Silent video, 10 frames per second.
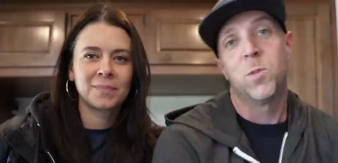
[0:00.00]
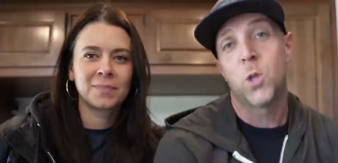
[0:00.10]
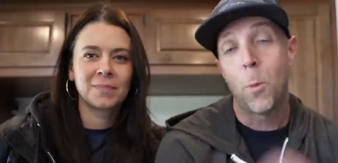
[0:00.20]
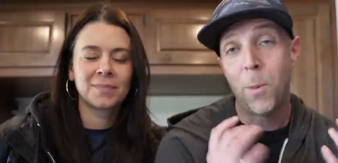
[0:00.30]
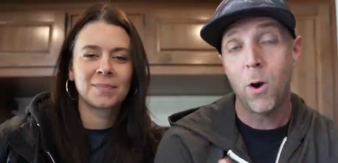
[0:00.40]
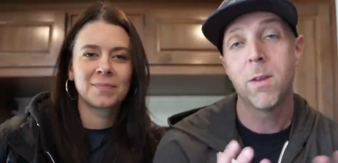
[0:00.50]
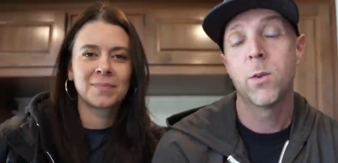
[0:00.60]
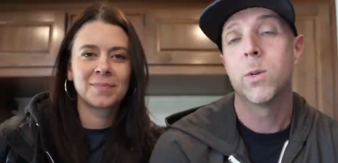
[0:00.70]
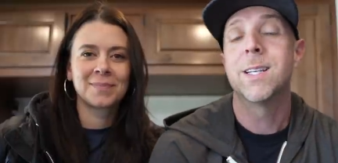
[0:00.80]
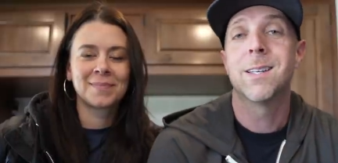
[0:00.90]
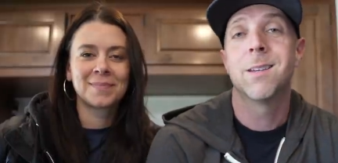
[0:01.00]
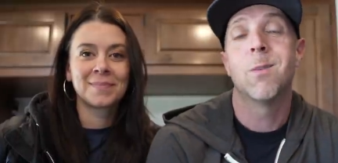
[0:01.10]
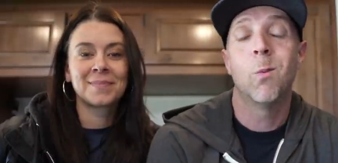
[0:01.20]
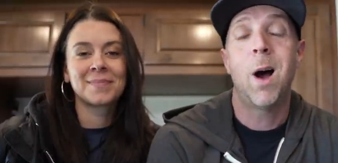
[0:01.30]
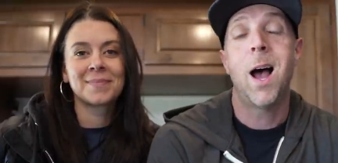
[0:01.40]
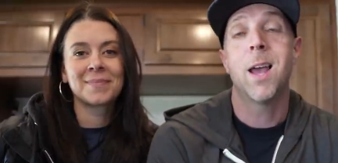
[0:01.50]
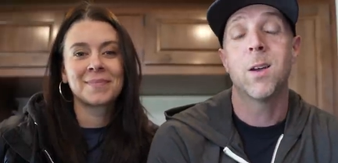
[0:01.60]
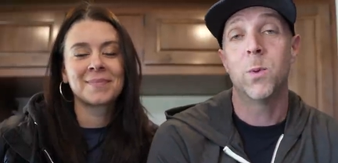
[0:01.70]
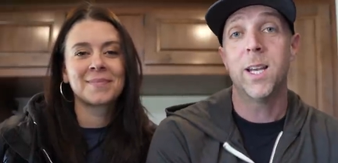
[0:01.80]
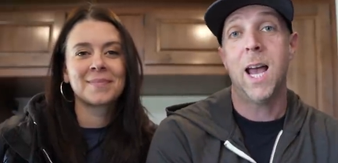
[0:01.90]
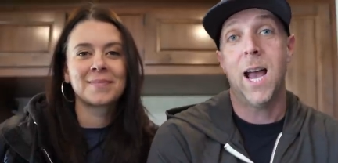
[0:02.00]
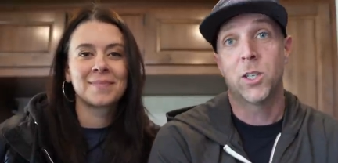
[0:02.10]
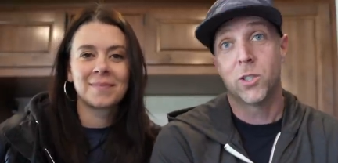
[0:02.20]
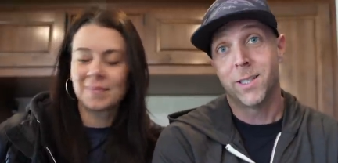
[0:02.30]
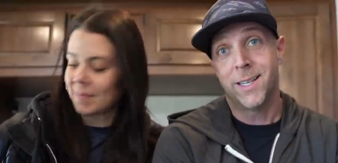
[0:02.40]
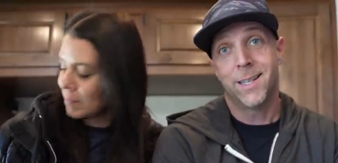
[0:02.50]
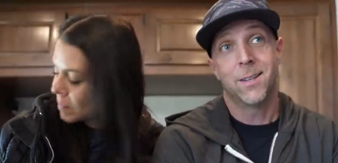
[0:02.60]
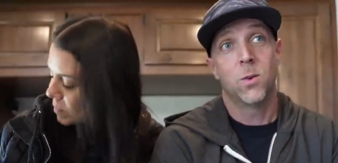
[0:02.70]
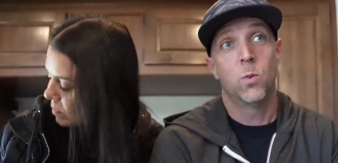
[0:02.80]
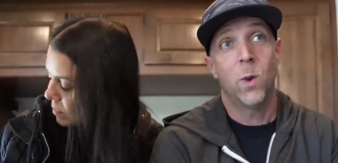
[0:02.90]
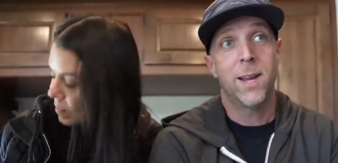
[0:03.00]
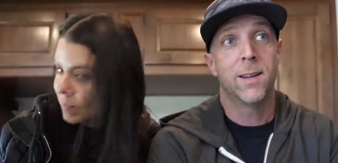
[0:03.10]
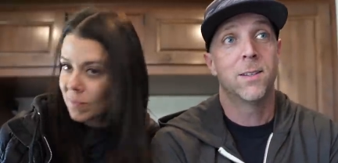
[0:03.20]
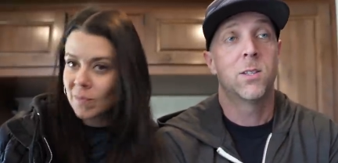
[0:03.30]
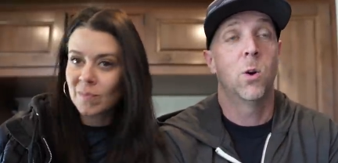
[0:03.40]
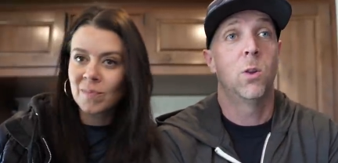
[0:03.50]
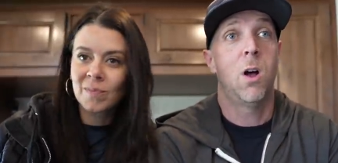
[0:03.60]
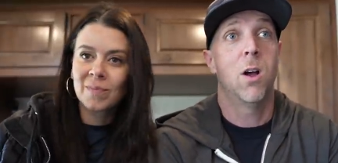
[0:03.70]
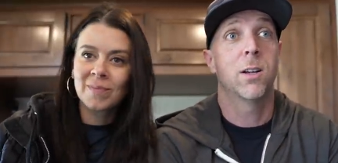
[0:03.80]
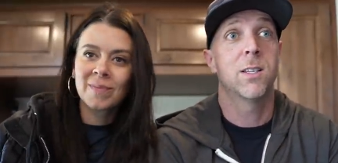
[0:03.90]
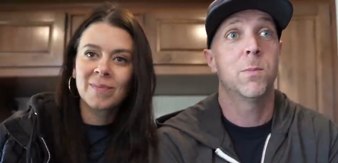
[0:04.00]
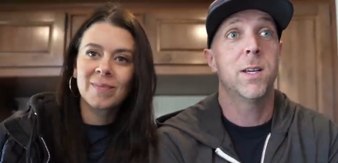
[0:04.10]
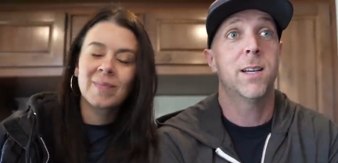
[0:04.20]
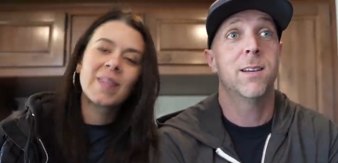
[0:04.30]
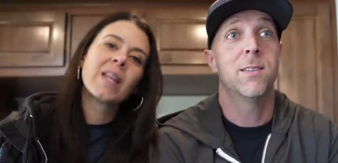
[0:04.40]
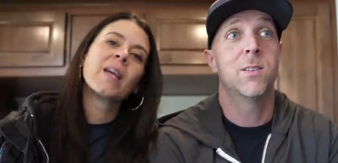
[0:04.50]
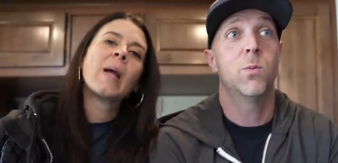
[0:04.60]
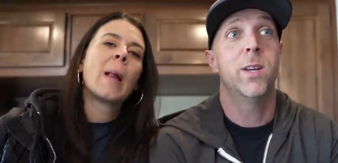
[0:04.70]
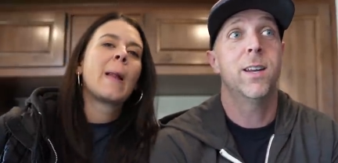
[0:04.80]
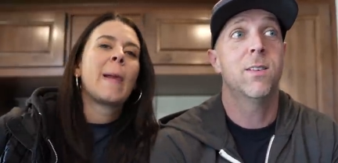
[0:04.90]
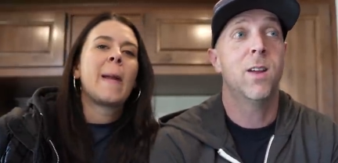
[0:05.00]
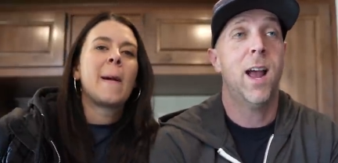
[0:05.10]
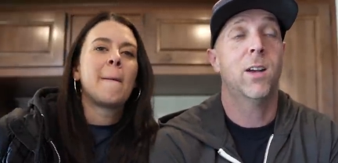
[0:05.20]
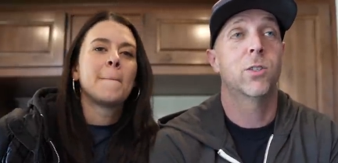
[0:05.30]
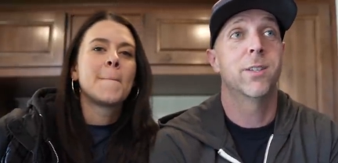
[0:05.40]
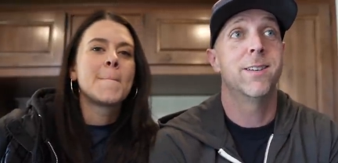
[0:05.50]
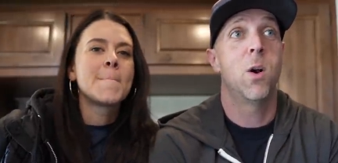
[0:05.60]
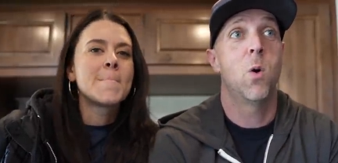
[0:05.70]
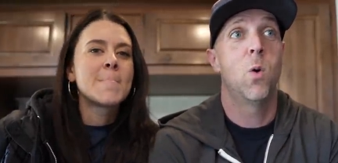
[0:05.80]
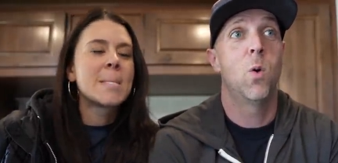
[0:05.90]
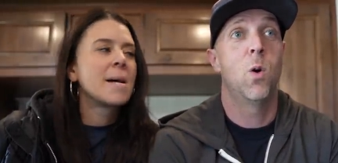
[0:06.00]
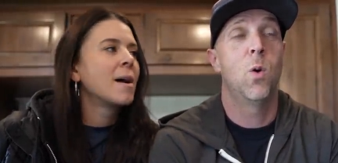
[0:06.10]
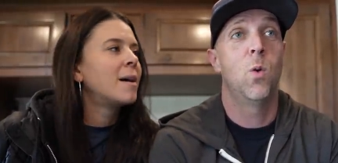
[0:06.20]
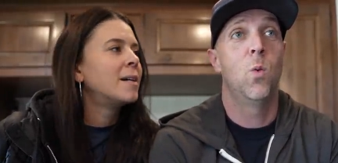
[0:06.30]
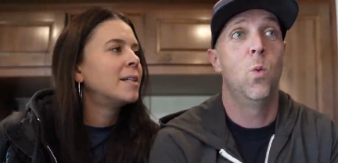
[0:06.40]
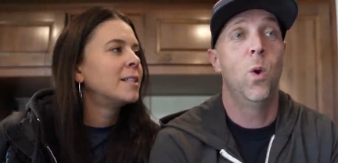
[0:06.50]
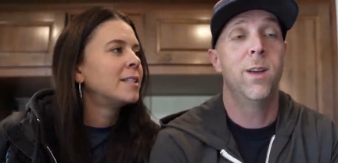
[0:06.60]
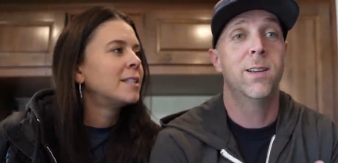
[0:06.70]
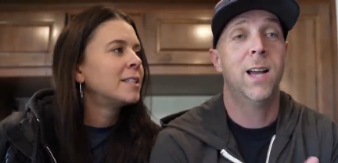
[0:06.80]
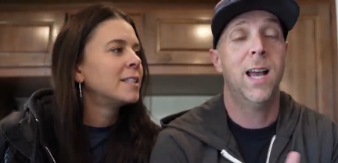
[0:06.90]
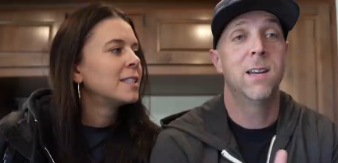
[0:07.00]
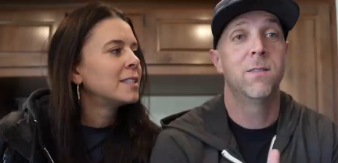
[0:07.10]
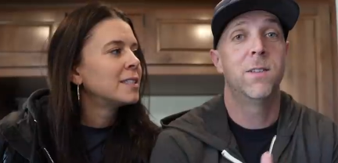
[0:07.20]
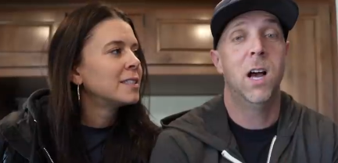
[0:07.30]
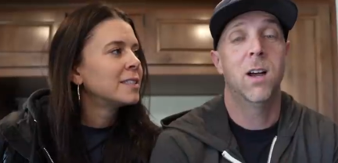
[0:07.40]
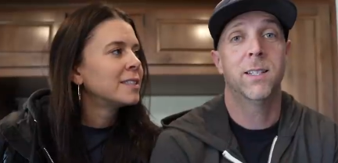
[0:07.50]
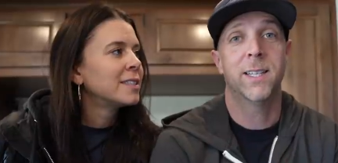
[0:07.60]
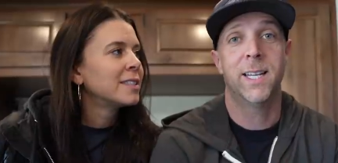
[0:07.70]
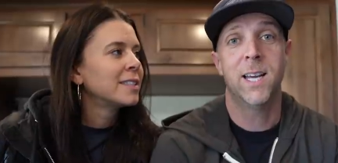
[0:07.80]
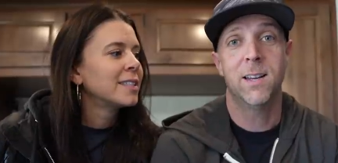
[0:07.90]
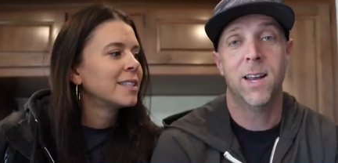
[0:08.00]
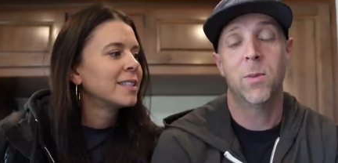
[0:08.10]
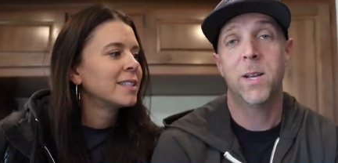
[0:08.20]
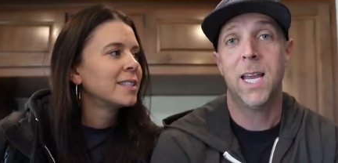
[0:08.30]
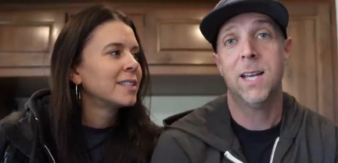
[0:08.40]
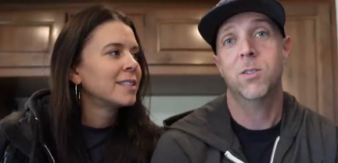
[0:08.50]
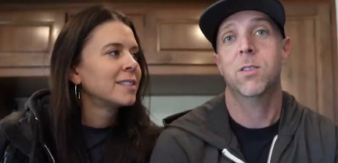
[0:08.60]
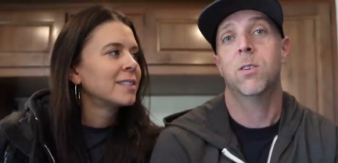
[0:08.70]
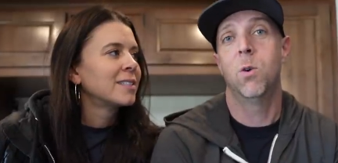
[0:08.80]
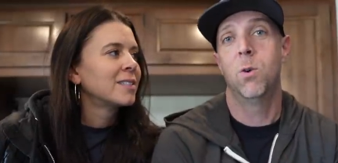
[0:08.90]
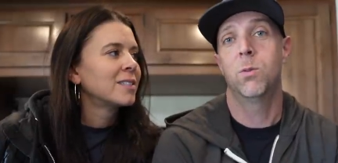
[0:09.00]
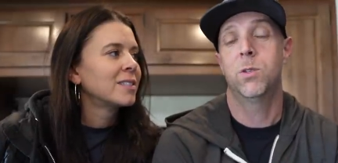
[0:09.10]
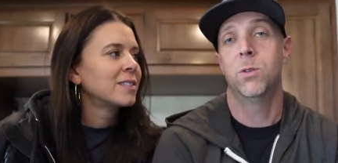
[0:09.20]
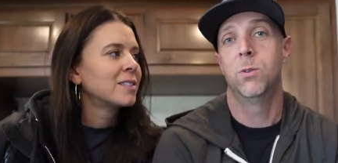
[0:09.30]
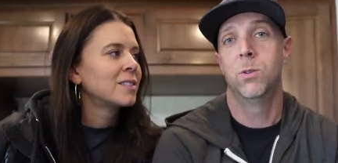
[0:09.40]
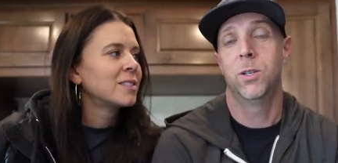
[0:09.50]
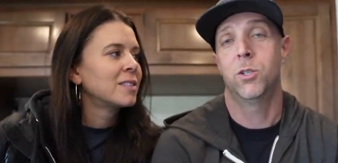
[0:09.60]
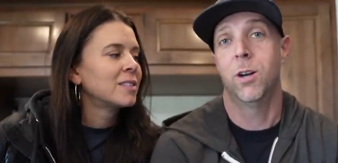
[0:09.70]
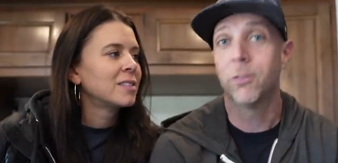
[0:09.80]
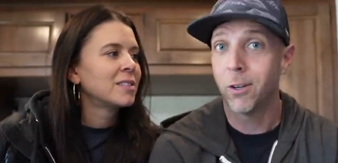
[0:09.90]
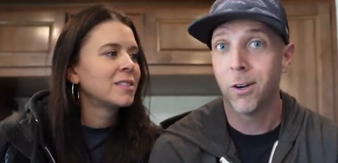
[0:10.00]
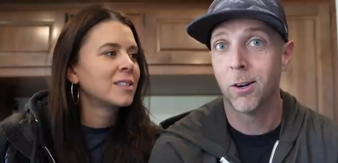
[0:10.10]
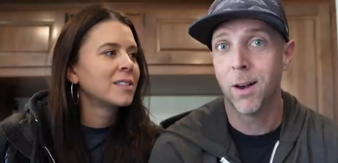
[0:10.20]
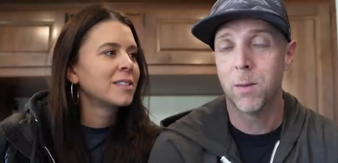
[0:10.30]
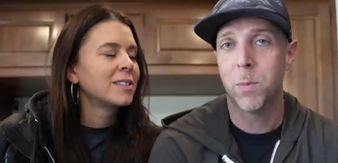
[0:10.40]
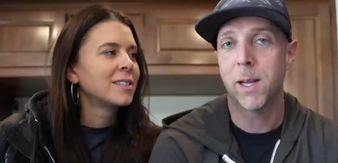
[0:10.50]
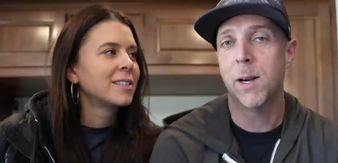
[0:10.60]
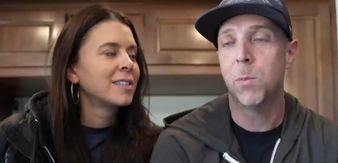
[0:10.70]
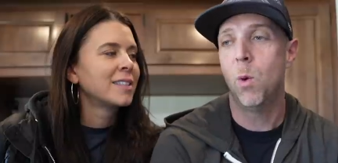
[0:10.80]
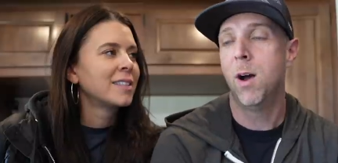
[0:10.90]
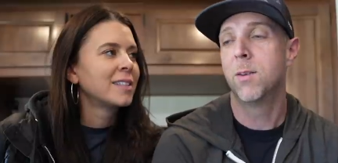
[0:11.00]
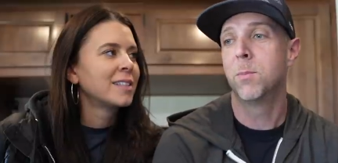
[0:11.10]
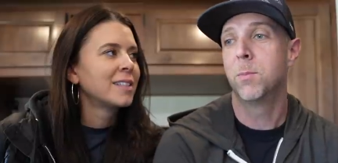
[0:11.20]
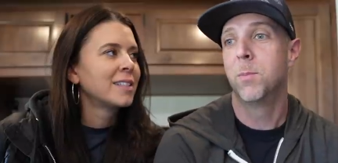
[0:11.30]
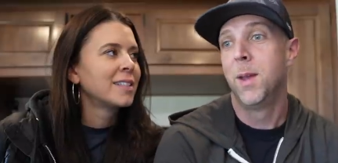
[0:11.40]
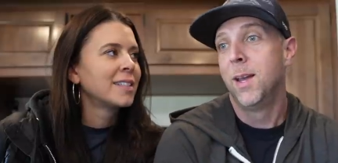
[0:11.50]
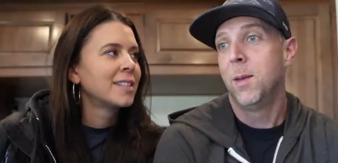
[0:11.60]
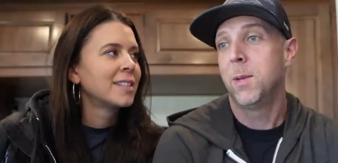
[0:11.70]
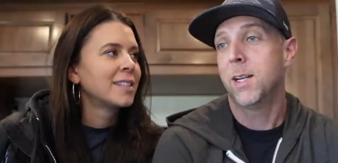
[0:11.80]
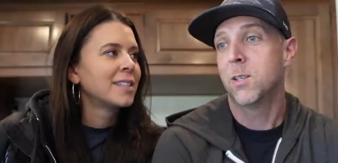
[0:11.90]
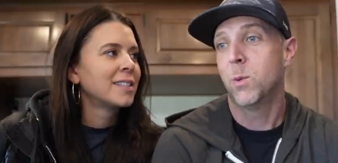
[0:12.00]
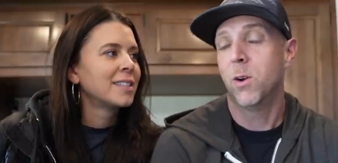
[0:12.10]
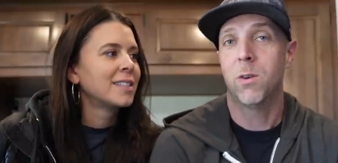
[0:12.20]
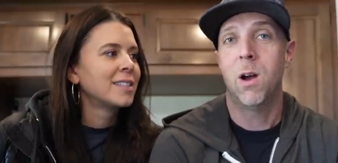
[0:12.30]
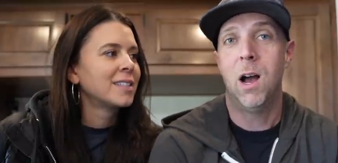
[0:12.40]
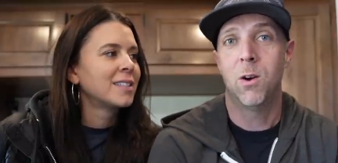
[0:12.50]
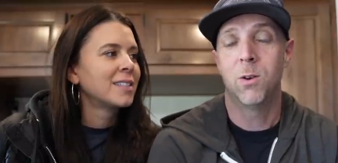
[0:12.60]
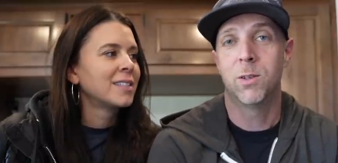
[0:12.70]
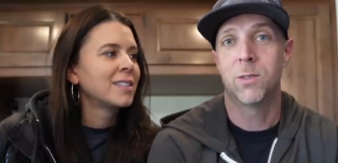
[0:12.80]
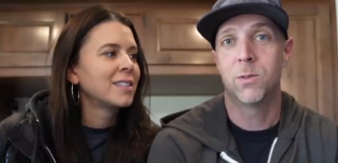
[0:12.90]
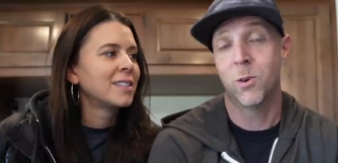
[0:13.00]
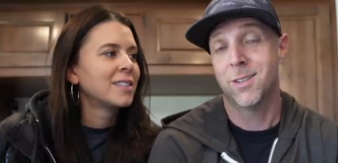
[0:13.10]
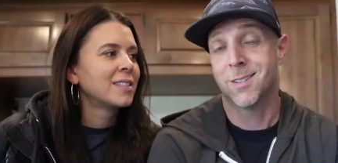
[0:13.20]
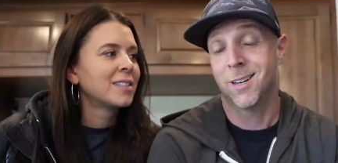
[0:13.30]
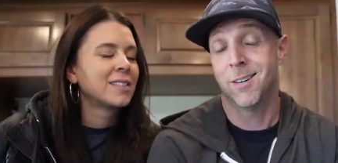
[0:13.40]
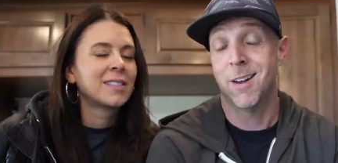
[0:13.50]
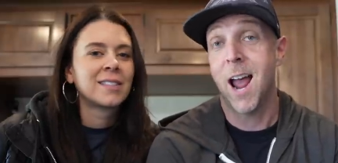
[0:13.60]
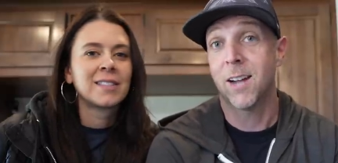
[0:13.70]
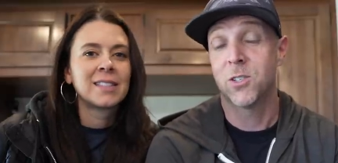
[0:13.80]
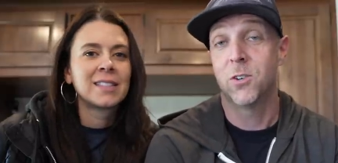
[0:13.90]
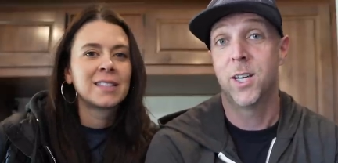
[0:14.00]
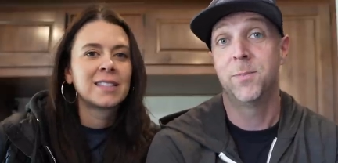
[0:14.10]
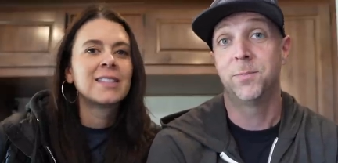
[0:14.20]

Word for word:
Speaker 1: So part of the reason why we actually waited so long is because we didn't actually know what kind of dog to get and we can't just go to a shelter and pick up one because we don't know how Chris is gonna react to it.